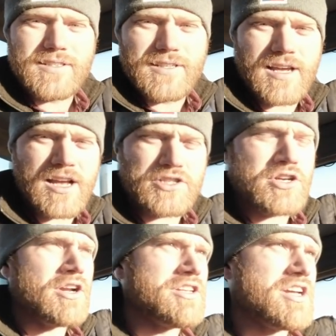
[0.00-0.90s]
that
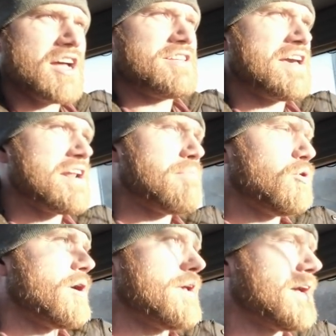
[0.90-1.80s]
sun is at a
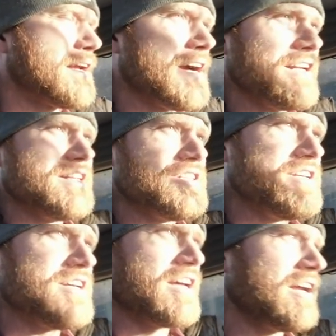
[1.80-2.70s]
terrible height, I can't even
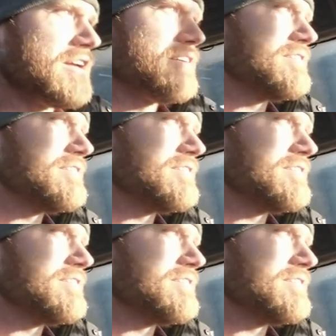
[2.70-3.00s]
see a thing.